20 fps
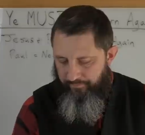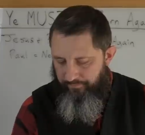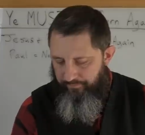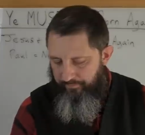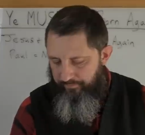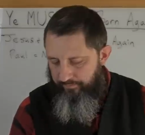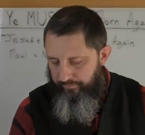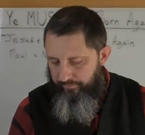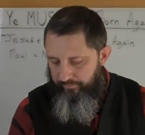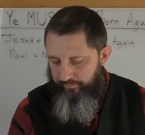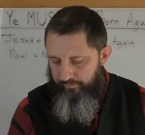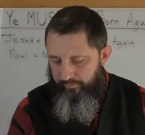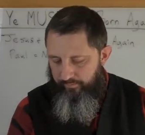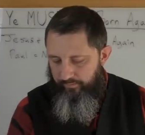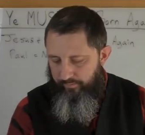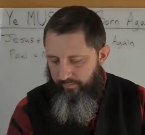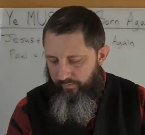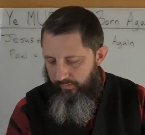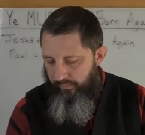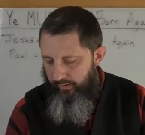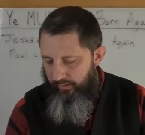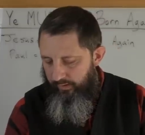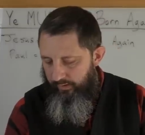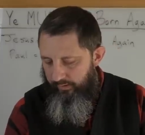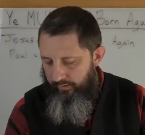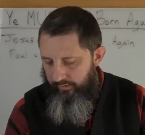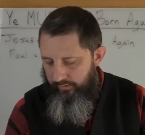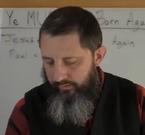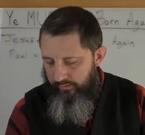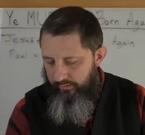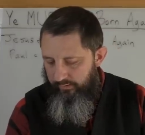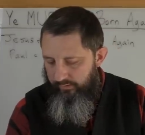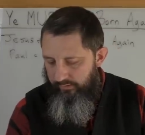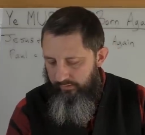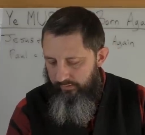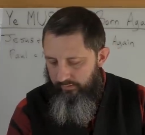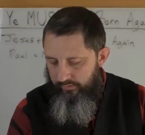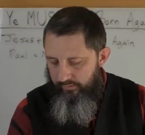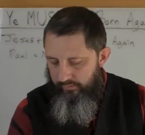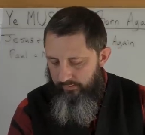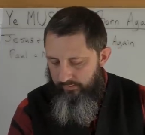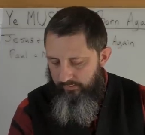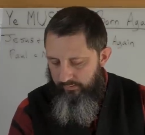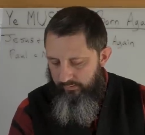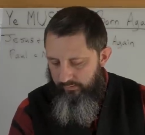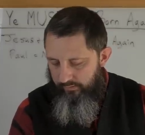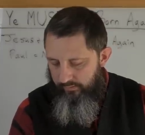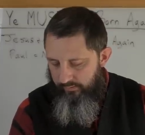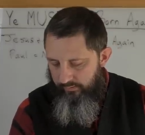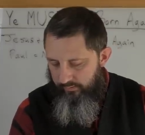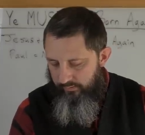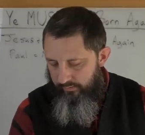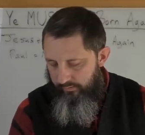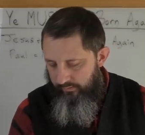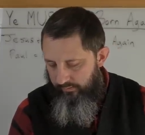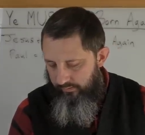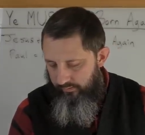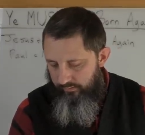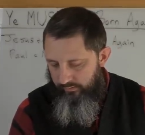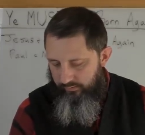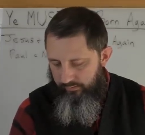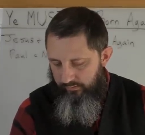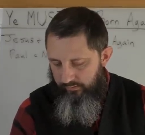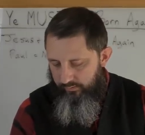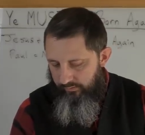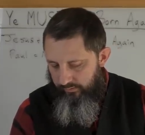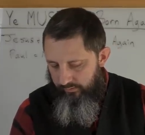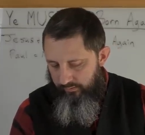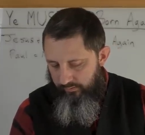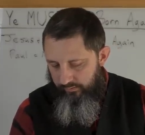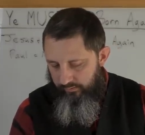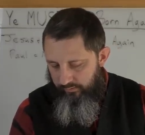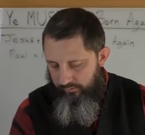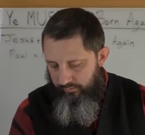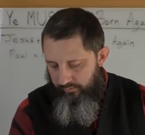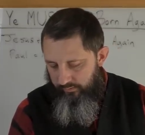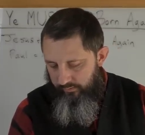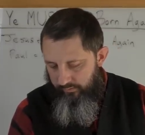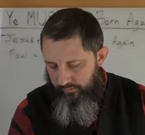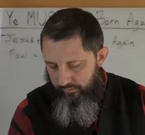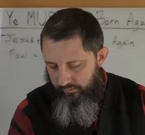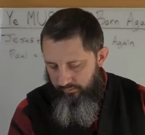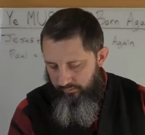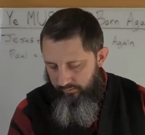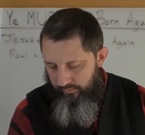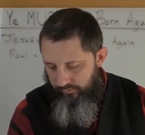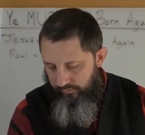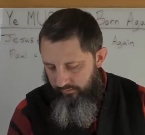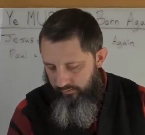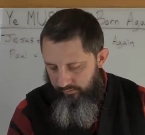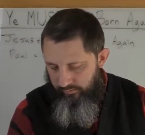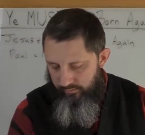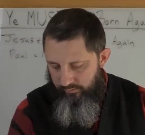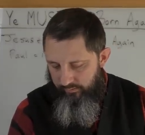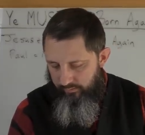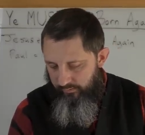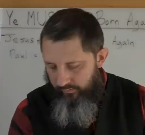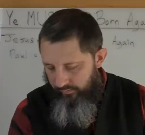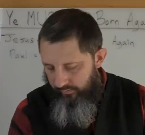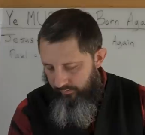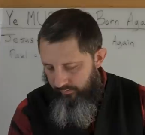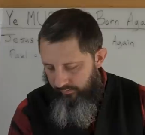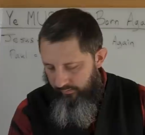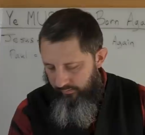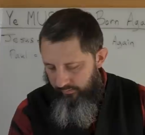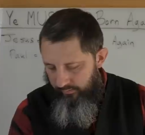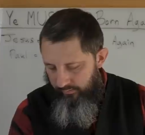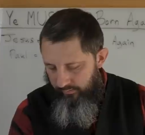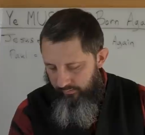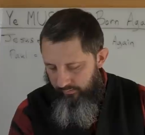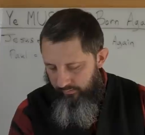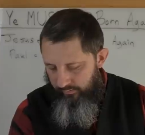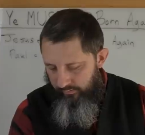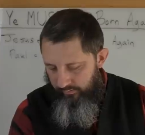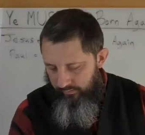Nobody speaks.